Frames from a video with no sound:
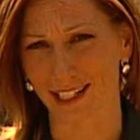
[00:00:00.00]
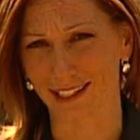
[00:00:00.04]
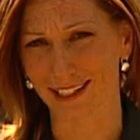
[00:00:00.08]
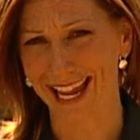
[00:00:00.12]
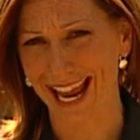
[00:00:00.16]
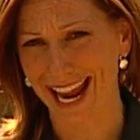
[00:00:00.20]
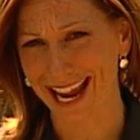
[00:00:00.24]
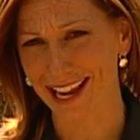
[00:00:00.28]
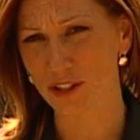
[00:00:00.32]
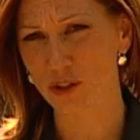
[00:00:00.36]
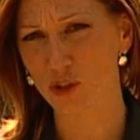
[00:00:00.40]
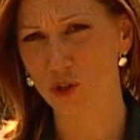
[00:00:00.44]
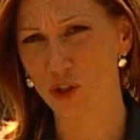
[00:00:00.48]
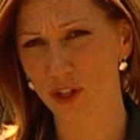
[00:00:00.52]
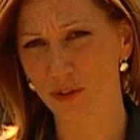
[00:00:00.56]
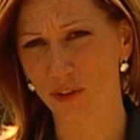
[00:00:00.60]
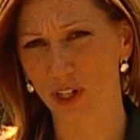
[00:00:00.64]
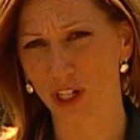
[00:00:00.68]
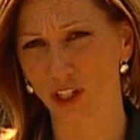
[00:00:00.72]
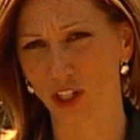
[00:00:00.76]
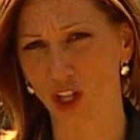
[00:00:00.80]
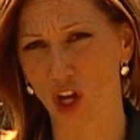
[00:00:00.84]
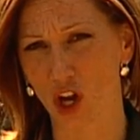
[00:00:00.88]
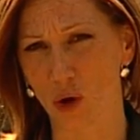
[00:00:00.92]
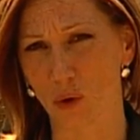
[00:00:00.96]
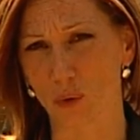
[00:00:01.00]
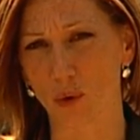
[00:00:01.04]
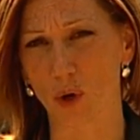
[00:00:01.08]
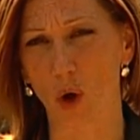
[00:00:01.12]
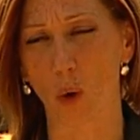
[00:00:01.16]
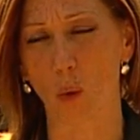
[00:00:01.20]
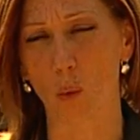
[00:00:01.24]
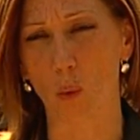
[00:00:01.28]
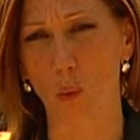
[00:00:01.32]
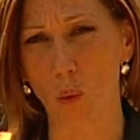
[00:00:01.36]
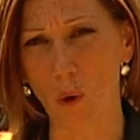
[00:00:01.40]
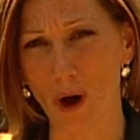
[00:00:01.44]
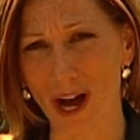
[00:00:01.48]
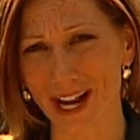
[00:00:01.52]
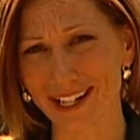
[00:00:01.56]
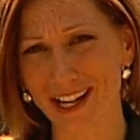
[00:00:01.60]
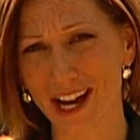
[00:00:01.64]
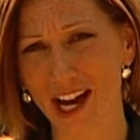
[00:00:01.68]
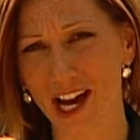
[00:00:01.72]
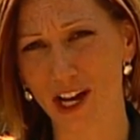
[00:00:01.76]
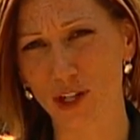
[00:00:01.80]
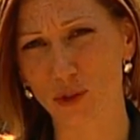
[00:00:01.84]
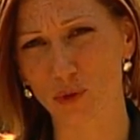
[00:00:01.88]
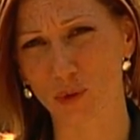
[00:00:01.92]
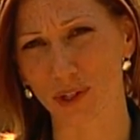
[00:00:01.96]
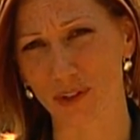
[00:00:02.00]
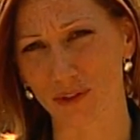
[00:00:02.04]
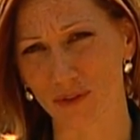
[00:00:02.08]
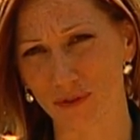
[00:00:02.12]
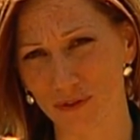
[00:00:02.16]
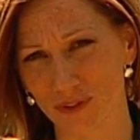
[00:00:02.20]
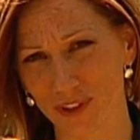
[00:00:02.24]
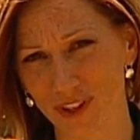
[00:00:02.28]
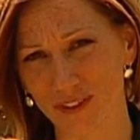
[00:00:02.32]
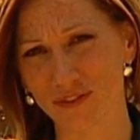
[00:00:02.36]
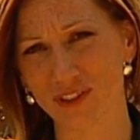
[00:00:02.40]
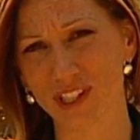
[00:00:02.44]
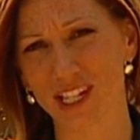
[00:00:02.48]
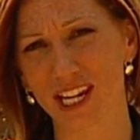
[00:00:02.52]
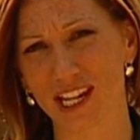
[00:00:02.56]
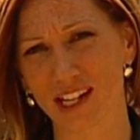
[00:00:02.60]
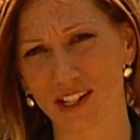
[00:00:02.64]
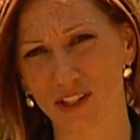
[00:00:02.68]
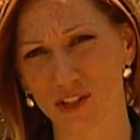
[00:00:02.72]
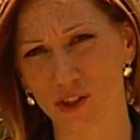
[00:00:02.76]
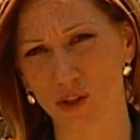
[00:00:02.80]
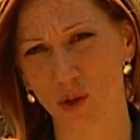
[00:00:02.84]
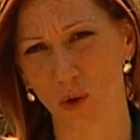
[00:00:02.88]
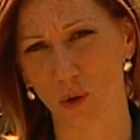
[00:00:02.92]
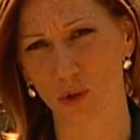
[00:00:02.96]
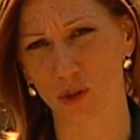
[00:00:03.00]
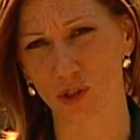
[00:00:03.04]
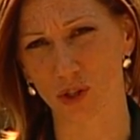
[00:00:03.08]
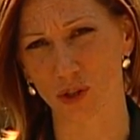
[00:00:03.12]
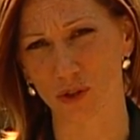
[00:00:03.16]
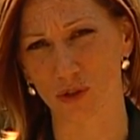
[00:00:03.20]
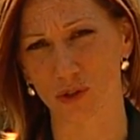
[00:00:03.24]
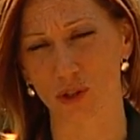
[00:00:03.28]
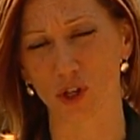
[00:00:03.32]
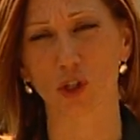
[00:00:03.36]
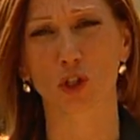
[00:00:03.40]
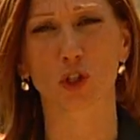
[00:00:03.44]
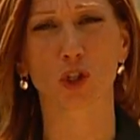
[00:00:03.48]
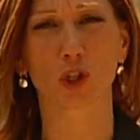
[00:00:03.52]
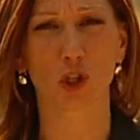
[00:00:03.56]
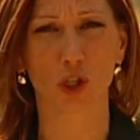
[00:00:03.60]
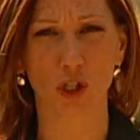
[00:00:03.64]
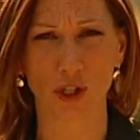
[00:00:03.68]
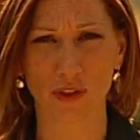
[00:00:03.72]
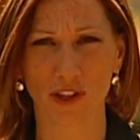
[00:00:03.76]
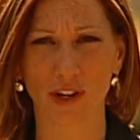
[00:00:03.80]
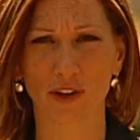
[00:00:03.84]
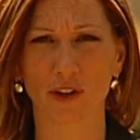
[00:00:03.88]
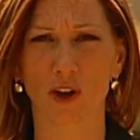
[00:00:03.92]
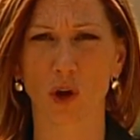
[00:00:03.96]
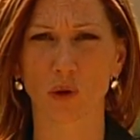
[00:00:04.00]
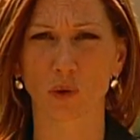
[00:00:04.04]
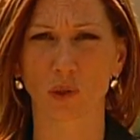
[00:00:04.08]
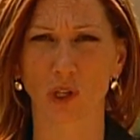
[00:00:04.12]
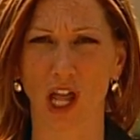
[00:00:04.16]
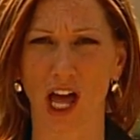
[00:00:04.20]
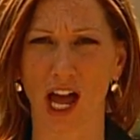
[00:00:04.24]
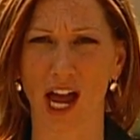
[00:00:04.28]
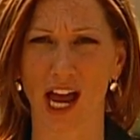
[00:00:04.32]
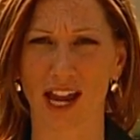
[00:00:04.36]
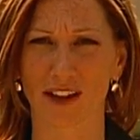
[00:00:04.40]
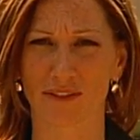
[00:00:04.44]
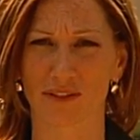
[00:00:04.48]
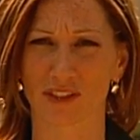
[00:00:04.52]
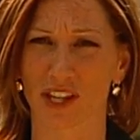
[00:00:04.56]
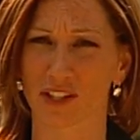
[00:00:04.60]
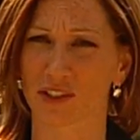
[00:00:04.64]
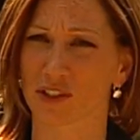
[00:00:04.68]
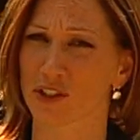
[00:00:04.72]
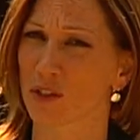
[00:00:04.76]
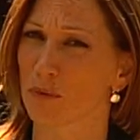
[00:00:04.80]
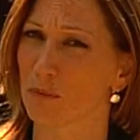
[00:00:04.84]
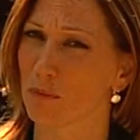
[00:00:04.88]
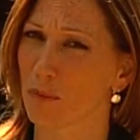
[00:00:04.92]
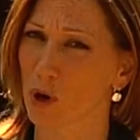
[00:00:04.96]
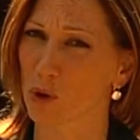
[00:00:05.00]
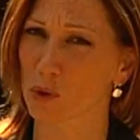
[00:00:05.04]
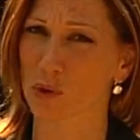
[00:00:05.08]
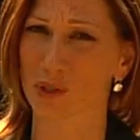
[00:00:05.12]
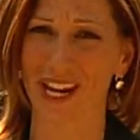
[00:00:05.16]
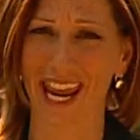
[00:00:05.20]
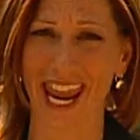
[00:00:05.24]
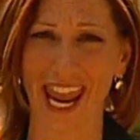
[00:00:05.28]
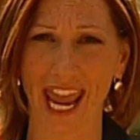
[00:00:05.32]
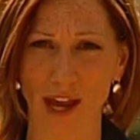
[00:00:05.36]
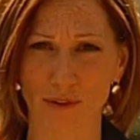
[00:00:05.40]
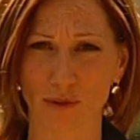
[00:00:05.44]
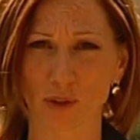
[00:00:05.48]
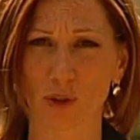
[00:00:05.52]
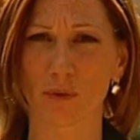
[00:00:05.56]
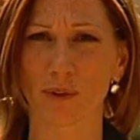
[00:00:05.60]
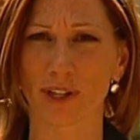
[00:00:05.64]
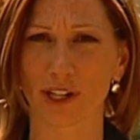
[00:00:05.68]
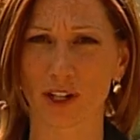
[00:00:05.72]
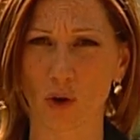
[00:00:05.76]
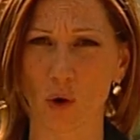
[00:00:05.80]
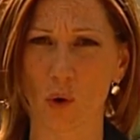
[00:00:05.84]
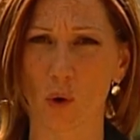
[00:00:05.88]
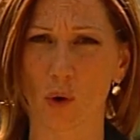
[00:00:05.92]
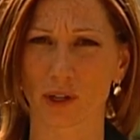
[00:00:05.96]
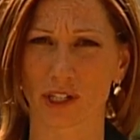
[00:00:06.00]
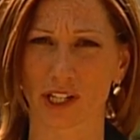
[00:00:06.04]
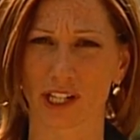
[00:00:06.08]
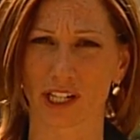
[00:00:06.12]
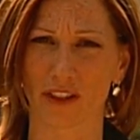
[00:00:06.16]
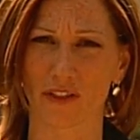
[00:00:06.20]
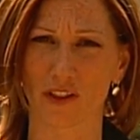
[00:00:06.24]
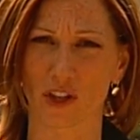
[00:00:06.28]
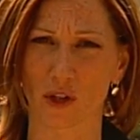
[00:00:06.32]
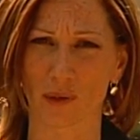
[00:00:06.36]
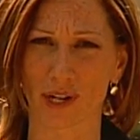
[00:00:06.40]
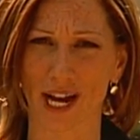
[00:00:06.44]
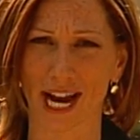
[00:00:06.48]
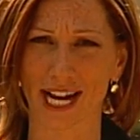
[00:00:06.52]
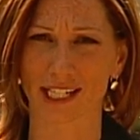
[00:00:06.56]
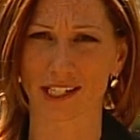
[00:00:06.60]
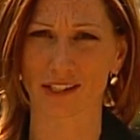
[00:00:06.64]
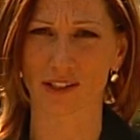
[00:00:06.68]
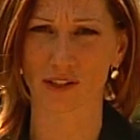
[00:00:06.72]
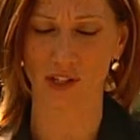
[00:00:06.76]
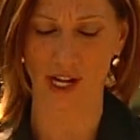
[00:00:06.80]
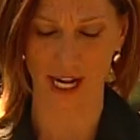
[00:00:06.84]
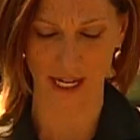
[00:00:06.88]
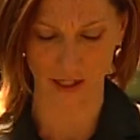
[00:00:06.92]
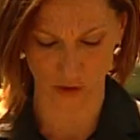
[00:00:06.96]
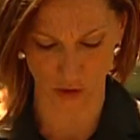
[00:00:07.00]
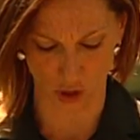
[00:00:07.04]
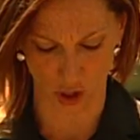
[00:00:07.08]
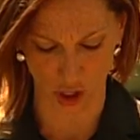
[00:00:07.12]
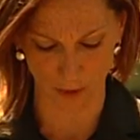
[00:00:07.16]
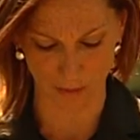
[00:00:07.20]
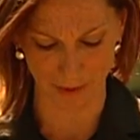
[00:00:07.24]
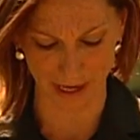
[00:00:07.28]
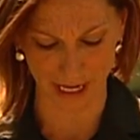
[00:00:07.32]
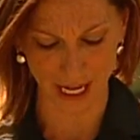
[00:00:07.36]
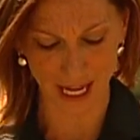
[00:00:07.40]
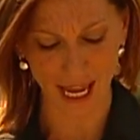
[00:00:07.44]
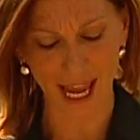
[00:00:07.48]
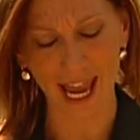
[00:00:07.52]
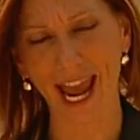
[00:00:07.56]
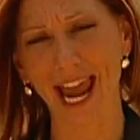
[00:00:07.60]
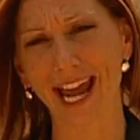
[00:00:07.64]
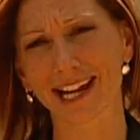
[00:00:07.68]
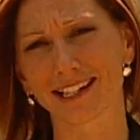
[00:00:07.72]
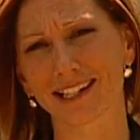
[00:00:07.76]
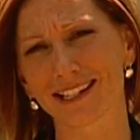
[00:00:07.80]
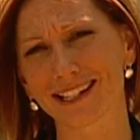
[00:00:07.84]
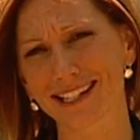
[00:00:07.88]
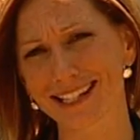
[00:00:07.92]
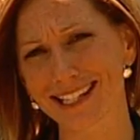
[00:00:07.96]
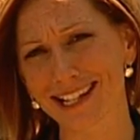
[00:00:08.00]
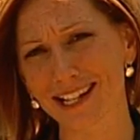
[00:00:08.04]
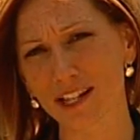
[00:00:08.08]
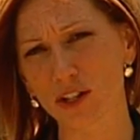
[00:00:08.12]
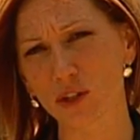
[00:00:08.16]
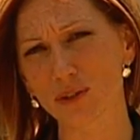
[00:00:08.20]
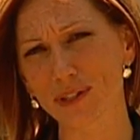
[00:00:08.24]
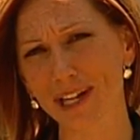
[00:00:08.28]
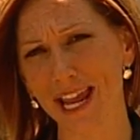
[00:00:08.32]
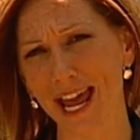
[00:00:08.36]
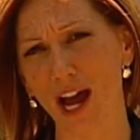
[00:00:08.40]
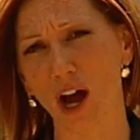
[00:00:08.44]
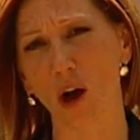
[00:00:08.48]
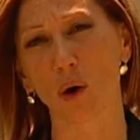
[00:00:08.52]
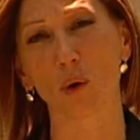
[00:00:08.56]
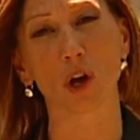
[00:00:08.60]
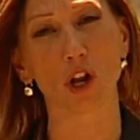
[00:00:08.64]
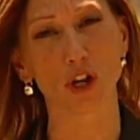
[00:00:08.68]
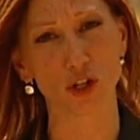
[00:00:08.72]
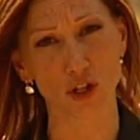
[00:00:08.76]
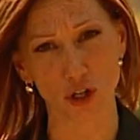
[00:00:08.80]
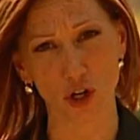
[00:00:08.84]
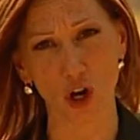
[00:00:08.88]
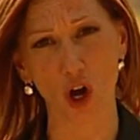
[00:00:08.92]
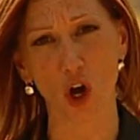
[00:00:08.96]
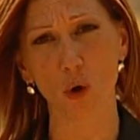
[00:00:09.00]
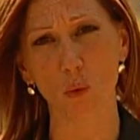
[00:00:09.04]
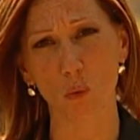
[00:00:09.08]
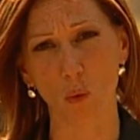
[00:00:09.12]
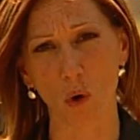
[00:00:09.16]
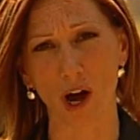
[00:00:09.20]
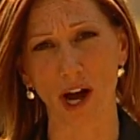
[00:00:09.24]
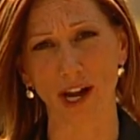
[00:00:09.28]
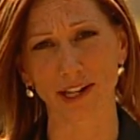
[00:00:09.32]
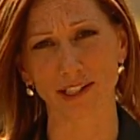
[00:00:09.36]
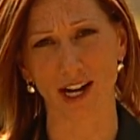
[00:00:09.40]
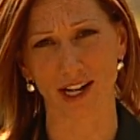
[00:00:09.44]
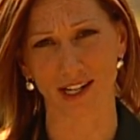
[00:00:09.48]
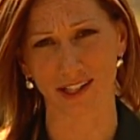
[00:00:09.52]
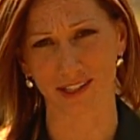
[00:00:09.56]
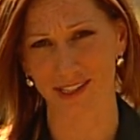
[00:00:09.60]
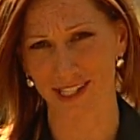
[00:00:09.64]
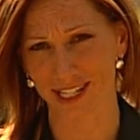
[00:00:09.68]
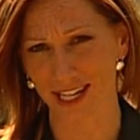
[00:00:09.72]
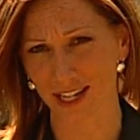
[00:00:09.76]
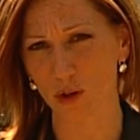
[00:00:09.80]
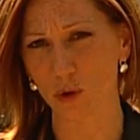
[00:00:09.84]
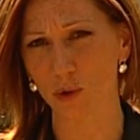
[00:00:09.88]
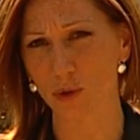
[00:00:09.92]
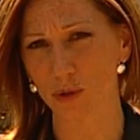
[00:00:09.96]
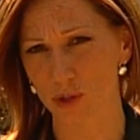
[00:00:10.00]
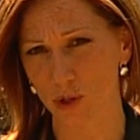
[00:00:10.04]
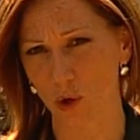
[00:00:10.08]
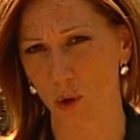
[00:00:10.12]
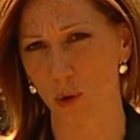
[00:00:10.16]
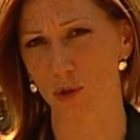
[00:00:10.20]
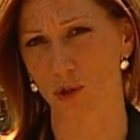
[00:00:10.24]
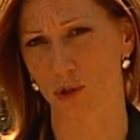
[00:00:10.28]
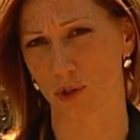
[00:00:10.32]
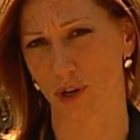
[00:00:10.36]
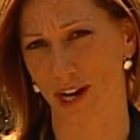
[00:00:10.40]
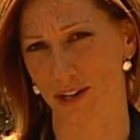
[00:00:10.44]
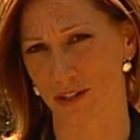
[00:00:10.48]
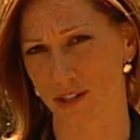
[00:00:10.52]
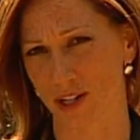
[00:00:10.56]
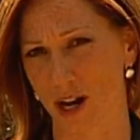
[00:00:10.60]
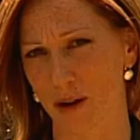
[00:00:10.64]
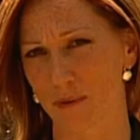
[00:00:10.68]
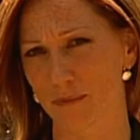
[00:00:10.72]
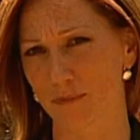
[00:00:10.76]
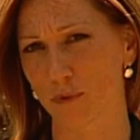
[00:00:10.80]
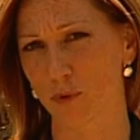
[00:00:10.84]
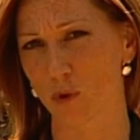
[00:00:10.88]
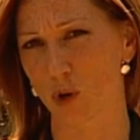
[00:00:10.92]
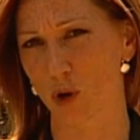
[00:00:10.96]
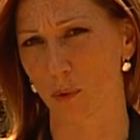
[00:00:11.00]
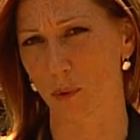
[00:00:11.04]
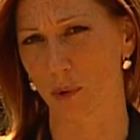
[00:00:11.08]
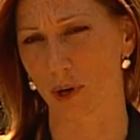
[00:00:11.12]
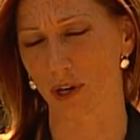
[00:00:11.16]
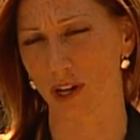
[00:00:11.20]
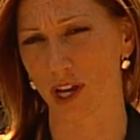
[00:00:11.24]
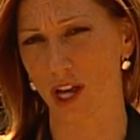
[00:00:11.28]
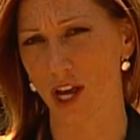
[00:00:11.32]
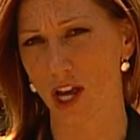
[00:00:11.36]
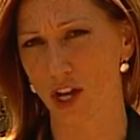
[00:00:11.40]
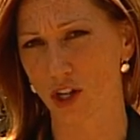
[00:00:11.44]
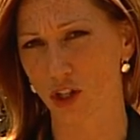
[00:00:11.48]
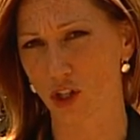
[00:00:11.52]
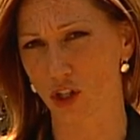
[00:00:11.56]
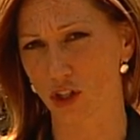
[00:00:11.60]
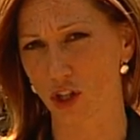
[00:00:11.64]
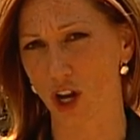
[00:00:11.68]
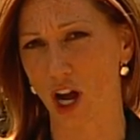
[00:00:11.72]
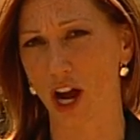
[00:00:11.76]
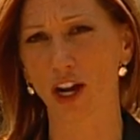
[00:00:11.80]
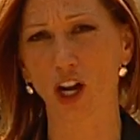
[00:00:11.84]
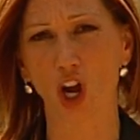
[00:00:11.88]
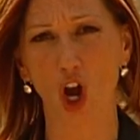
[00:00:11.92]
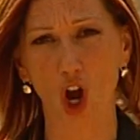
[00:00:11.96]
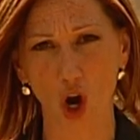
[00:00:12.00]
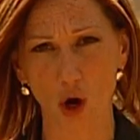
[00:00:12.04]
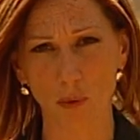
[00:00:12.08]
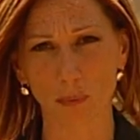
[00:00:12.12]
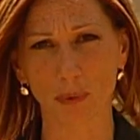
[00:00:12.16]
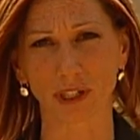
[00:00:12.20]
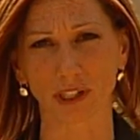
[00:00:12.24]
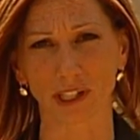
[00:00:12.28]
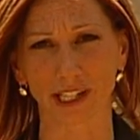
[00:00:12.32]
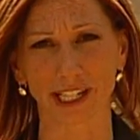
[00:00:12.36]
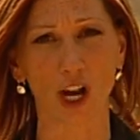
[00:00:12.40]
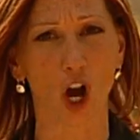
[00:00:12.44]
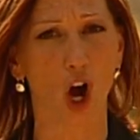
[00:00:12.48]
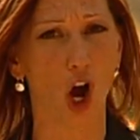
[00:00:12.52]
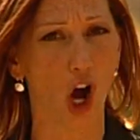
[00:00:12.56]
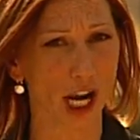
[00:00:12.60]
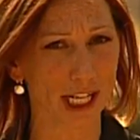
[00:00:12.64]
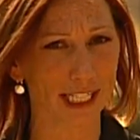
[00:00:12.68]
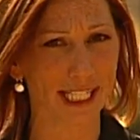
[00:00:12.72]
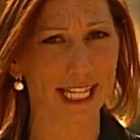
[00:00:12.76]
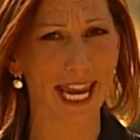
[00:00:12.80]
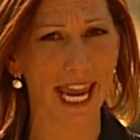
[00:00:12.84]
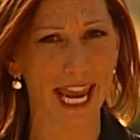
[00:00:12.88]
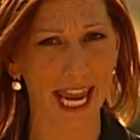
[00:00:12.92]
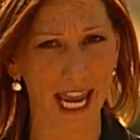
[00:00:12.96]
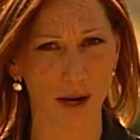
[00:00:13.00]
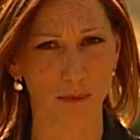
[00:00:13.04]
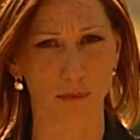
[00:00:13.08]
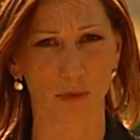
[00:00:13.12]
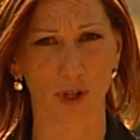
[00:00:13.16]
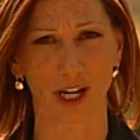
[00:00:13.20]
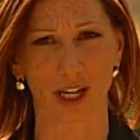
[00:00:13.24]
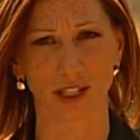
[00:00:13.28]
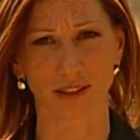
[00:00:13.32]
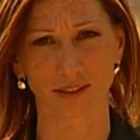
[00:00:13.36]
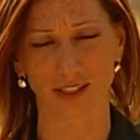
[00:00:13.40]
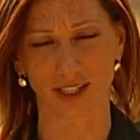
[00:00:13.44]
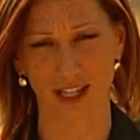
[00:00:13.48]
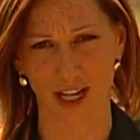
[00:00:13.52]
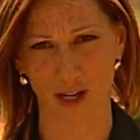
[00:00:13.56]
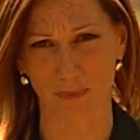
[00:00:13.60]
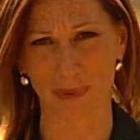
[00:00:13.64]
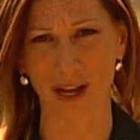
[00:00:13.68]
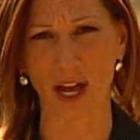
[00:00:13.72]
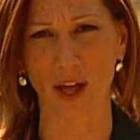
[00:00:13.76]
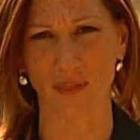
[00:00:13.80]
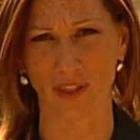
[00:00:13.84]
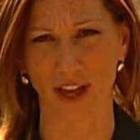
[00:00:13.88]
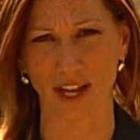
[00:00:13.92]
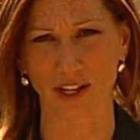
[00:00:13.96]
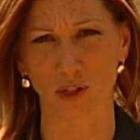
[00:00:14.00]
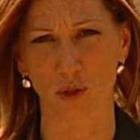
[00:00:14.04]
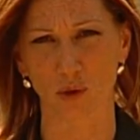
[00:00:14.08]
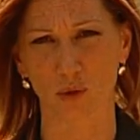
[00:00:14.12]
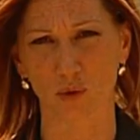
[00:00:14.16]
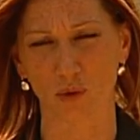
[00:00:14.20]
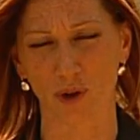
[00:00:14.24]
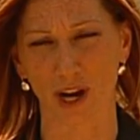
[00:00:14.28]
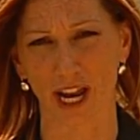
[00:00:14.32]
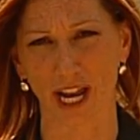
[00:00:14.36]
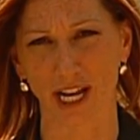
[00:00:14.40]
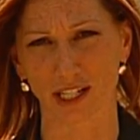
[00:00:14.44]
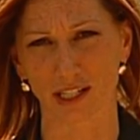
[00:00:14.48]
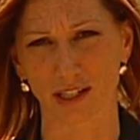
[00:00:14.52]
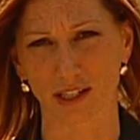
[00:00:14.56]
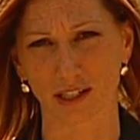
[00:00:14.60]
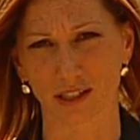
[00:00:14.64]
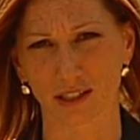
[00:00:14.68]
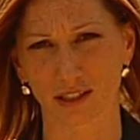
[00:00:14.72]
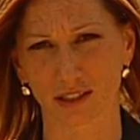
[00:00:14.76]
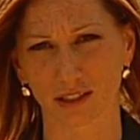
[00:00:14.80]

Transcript: Last year alone, 115 soldiers took their own lives. That's the most ever recorded in the United States Army. And until now, no one, not a single soldier, has come forward to talk openly on camera about that new trend.